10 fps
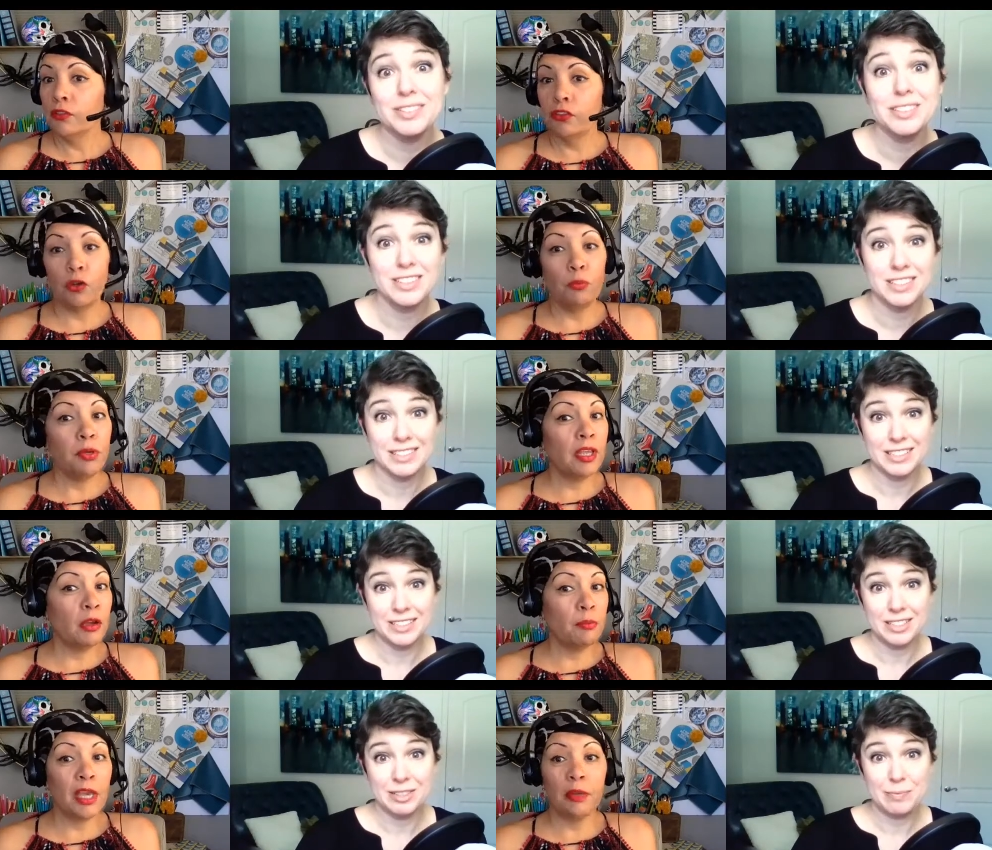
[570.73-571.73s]
Speaker 1: don't put
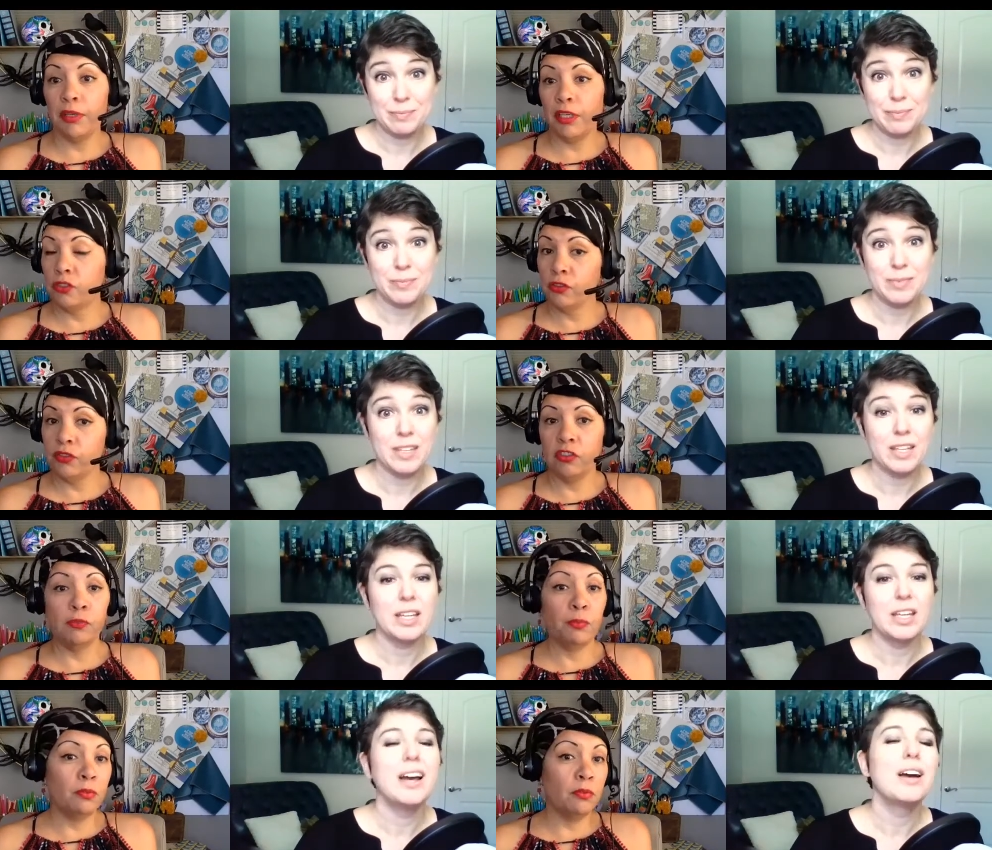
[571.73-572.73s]
out bad pictures.
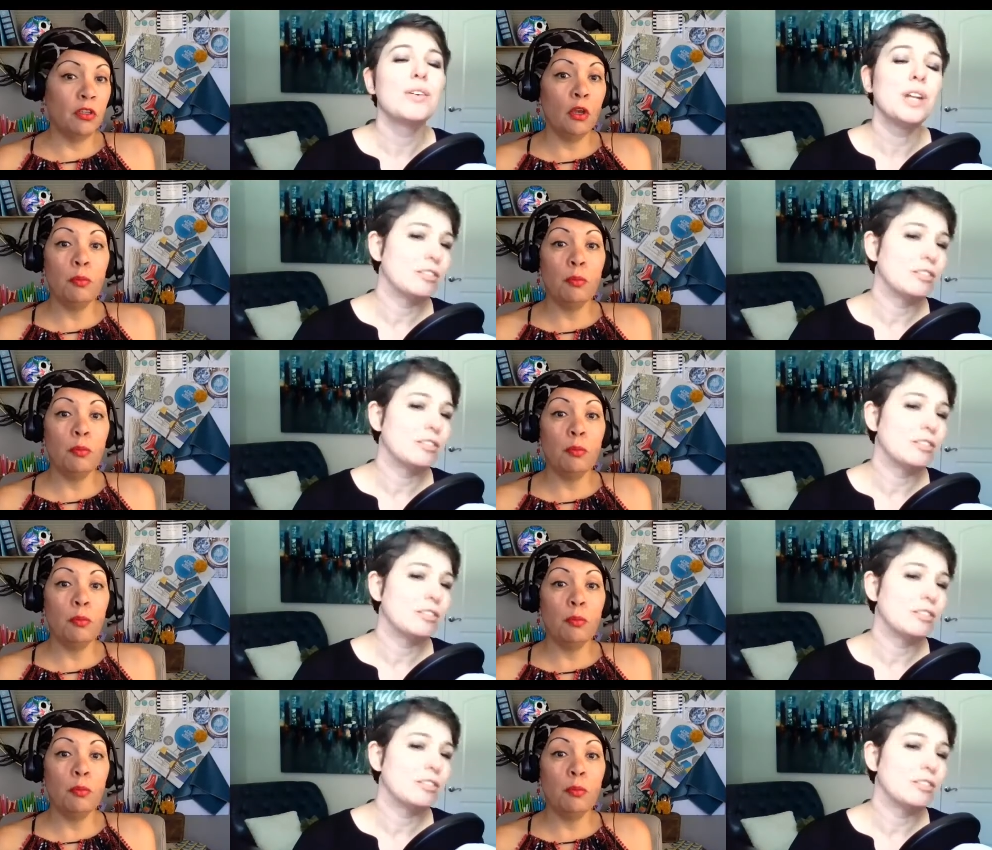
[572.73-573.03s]
Just, you know,